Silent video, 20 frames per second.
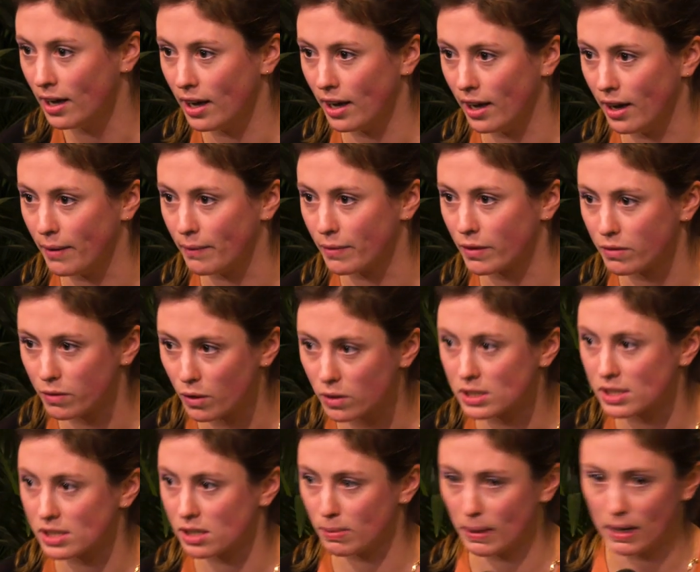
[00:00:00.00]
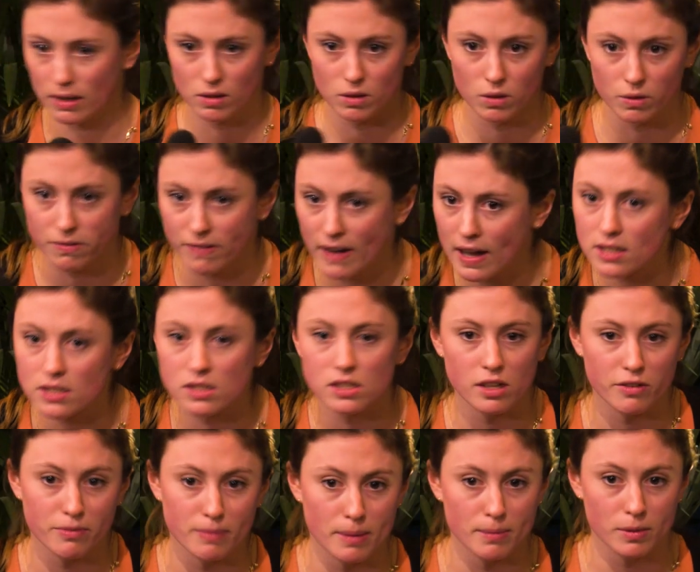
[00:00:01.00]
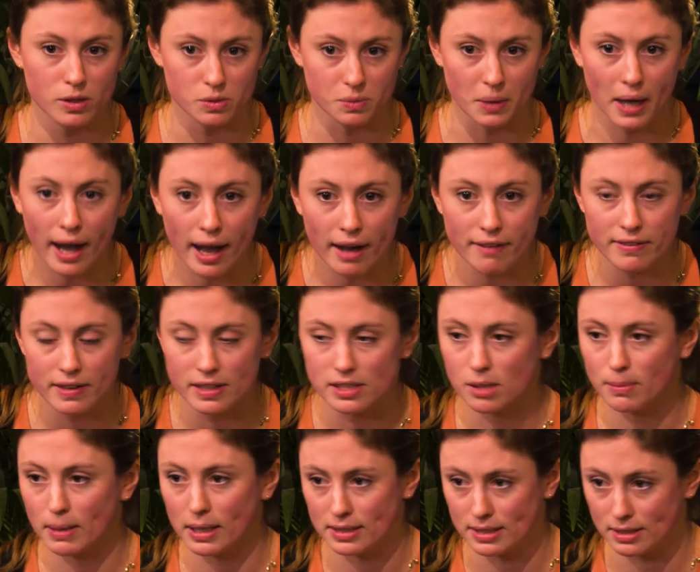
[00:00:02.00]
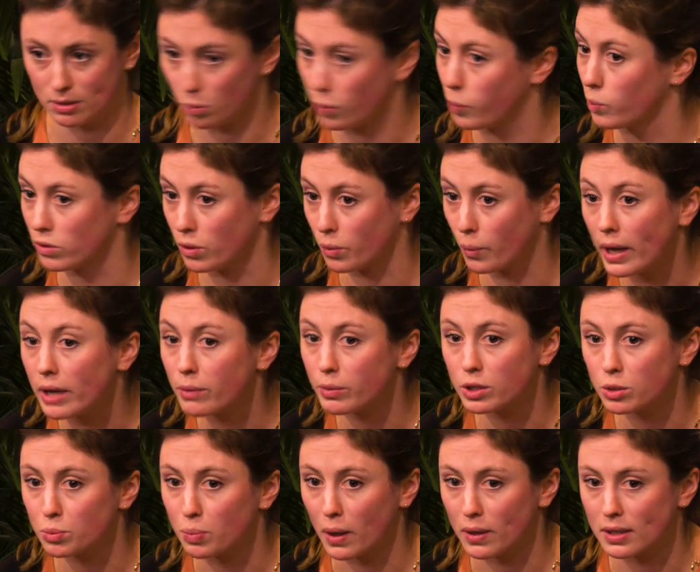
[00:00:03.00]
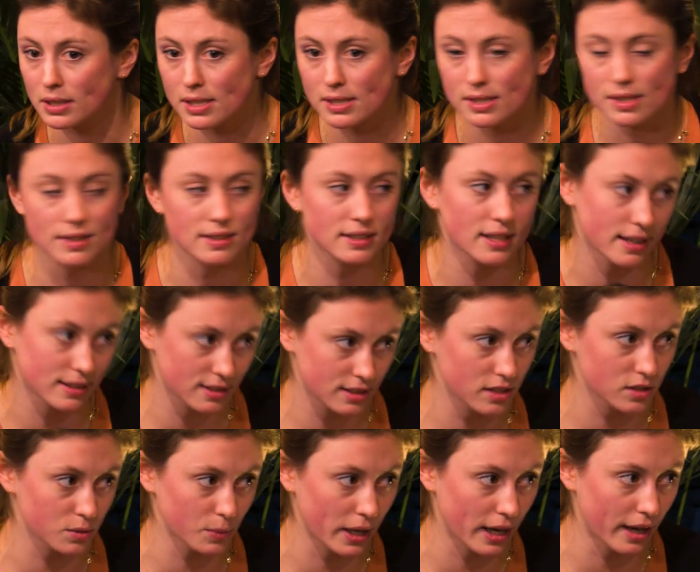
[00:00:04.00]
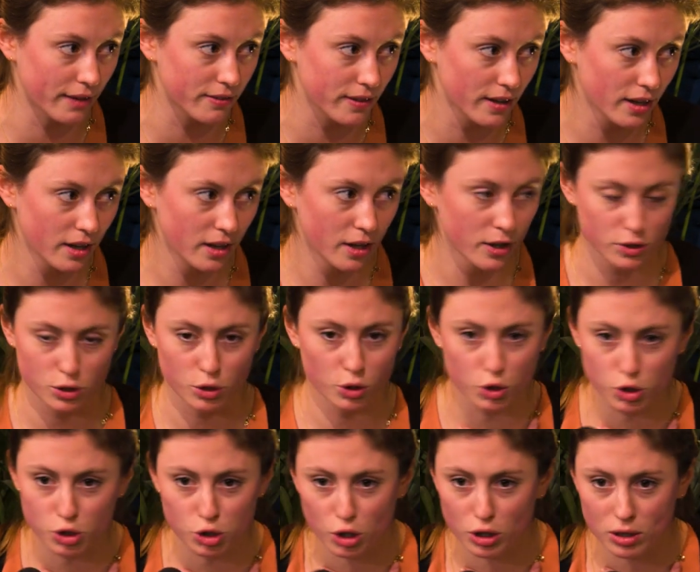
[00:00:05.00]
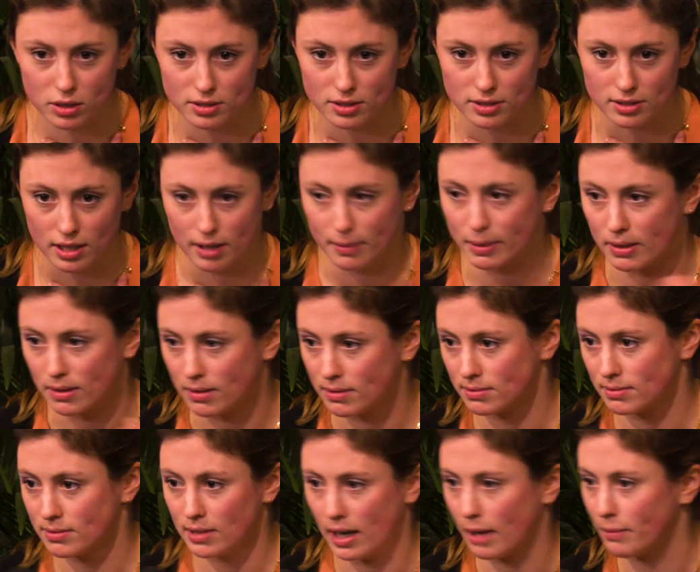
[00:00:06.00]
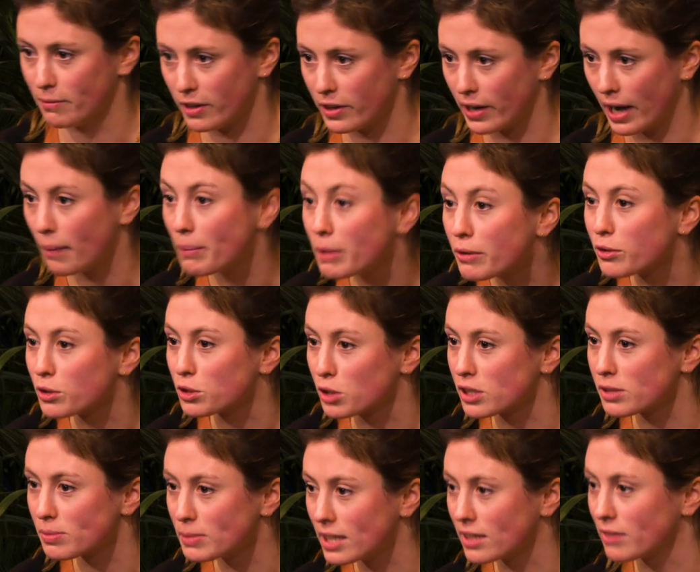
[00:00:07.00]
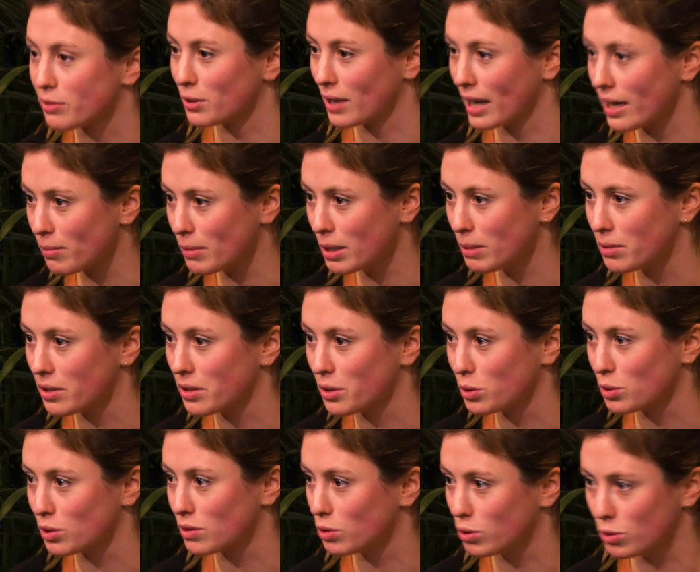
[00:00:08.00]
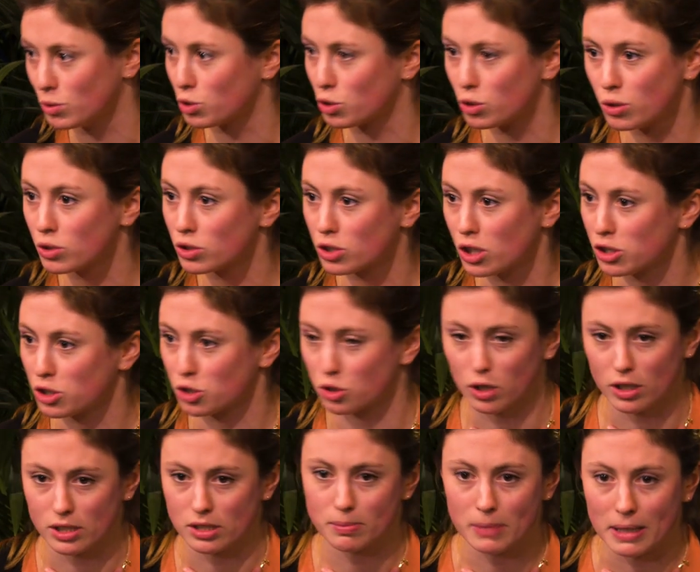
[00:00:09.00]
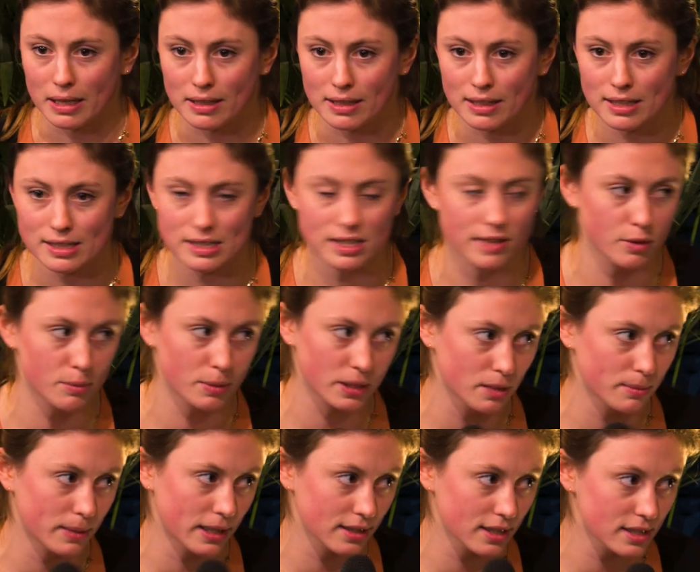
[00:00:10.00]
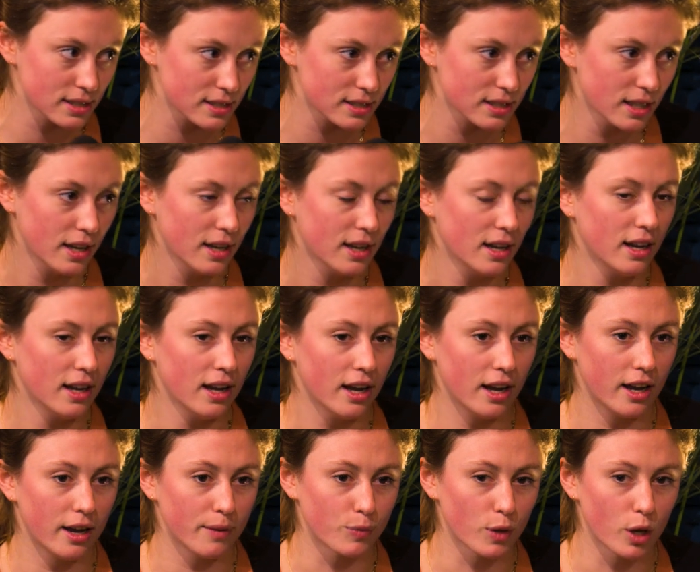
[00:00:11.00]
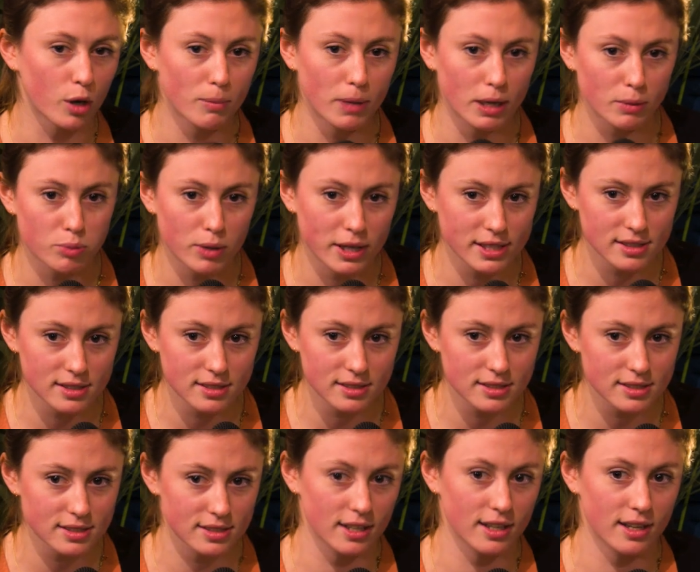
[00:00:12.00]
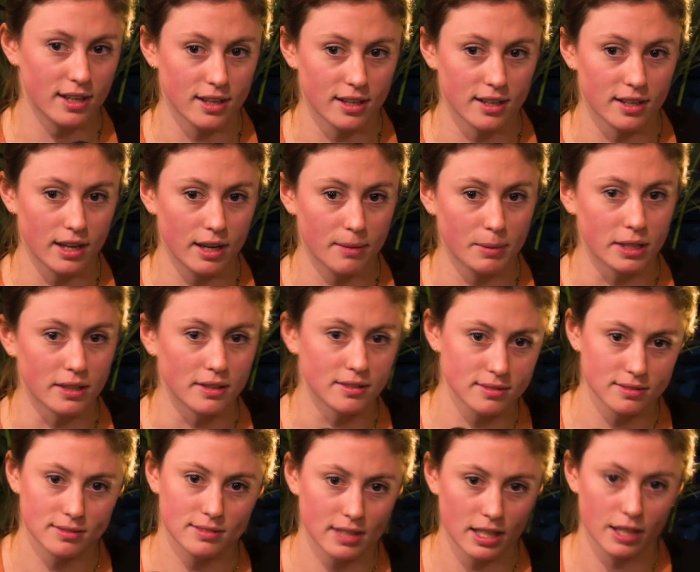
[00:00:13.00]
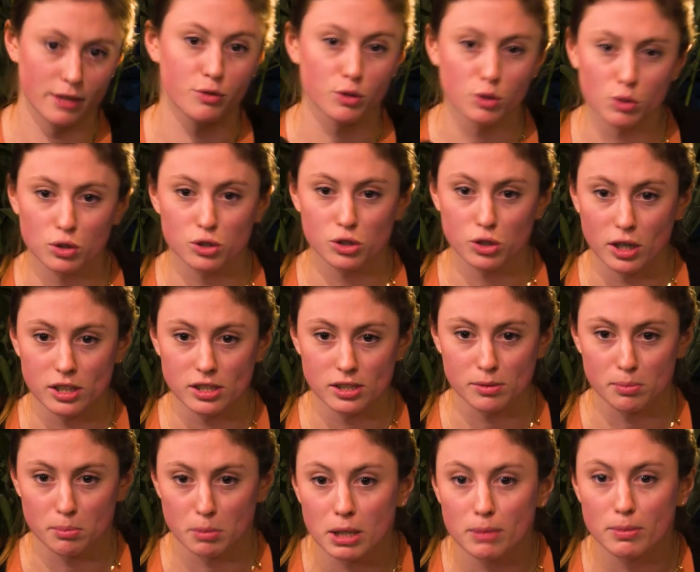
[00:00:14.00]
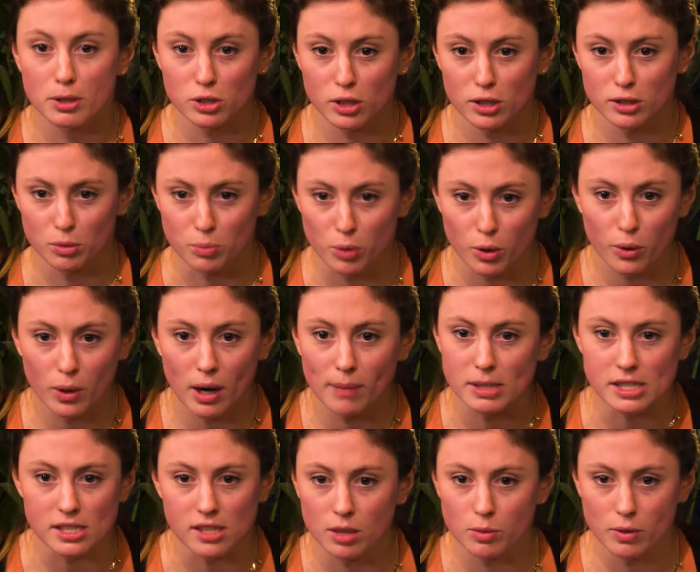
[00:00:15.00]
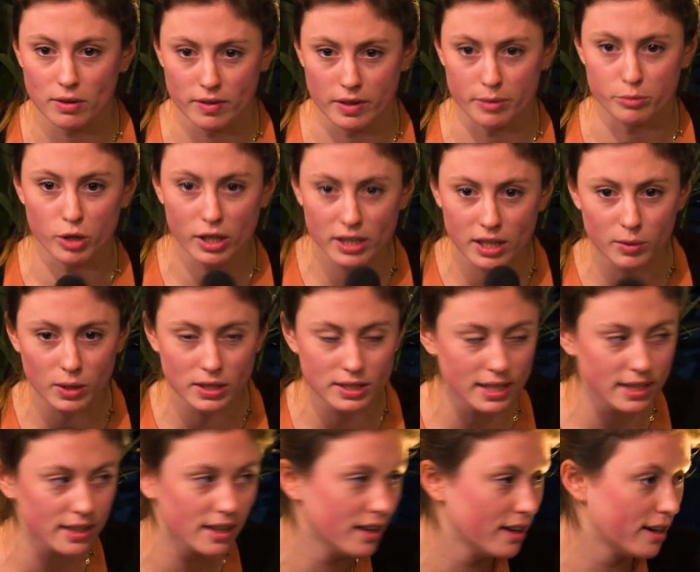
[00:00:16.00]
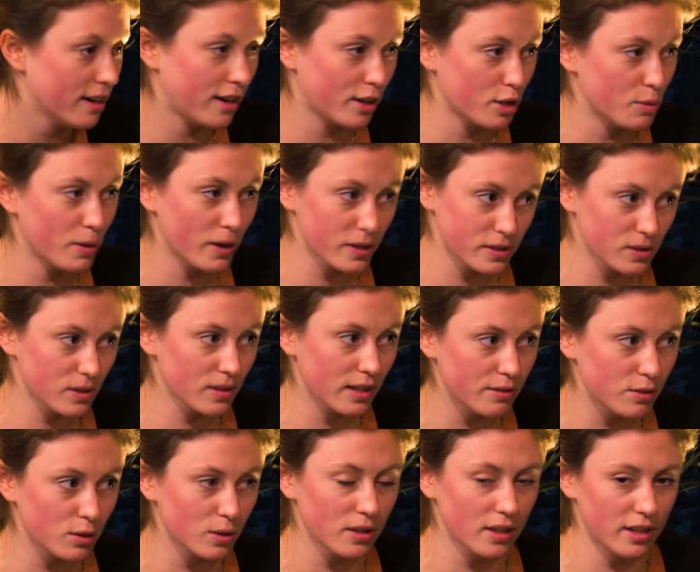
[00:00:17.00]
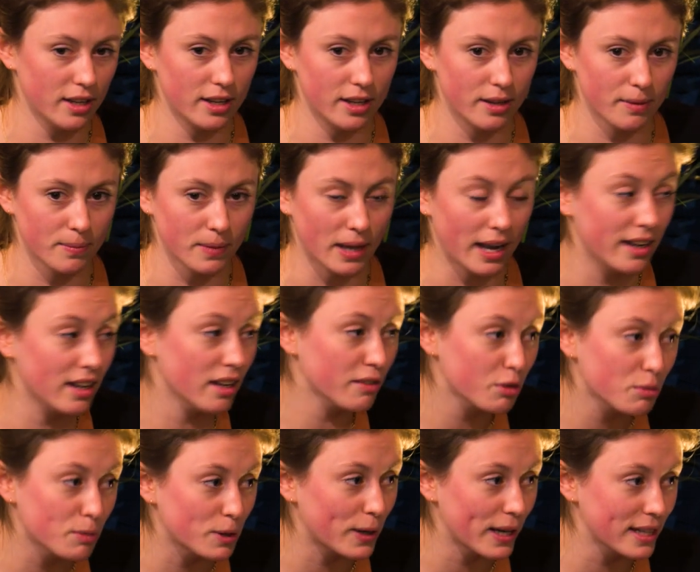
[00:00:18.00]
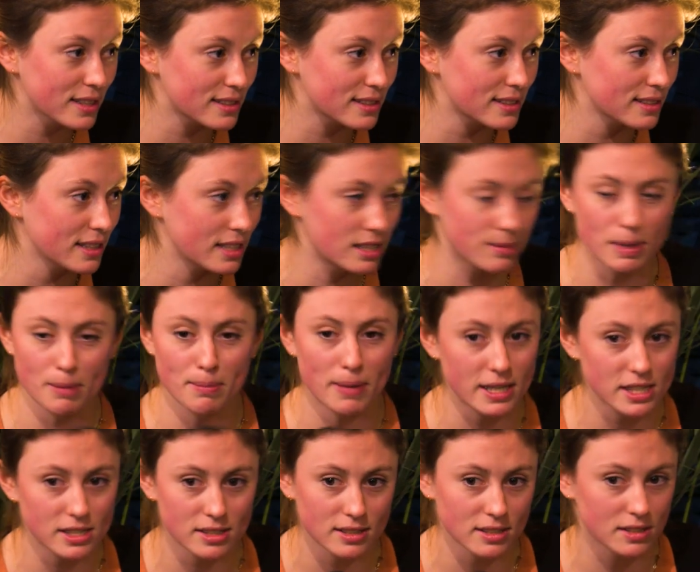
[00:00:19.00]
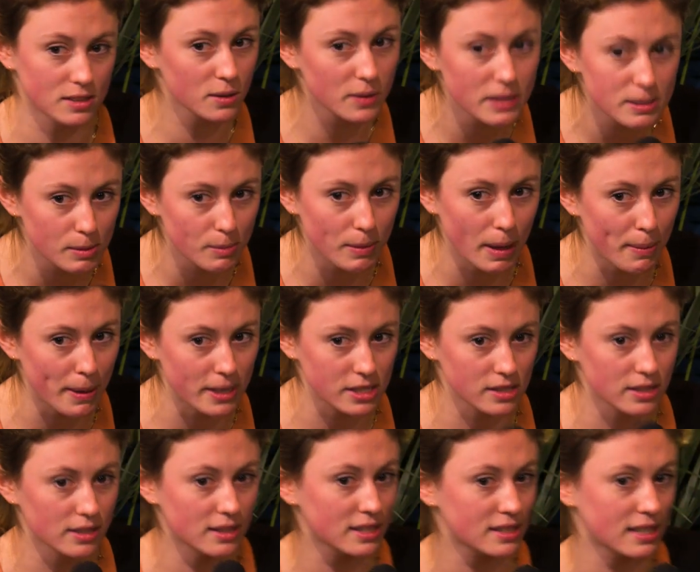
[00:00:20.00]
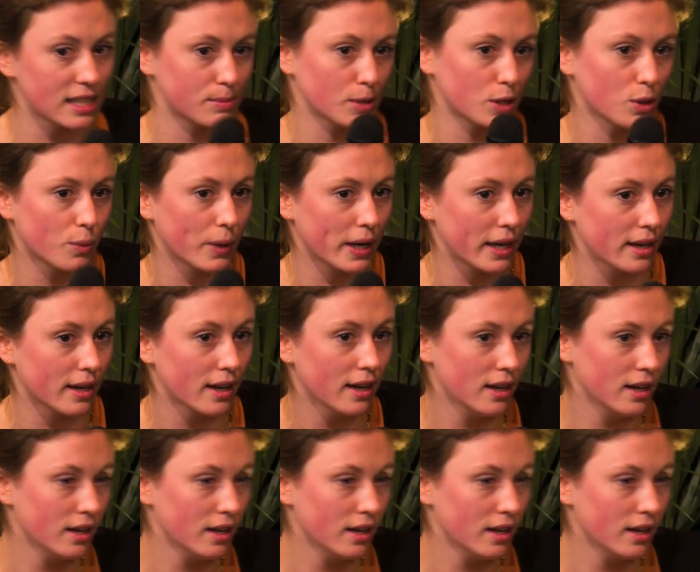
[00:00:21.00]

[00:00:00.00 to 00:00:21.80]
Um, Volt is about the thousands of members we have. It's about the, the way we do politics and the ideas we have. So you shouldn't, I mean, I'm very happy if you trust me and if you like me, but you, you shouldn't just trust me. It's never been about this. Um, about presidents, uh, I mean, if you don't trust me but trust the program, it's not whether I'm running one day. On a personal level, um, I love human rights. It's my passion. It's always been my passion. This has been a way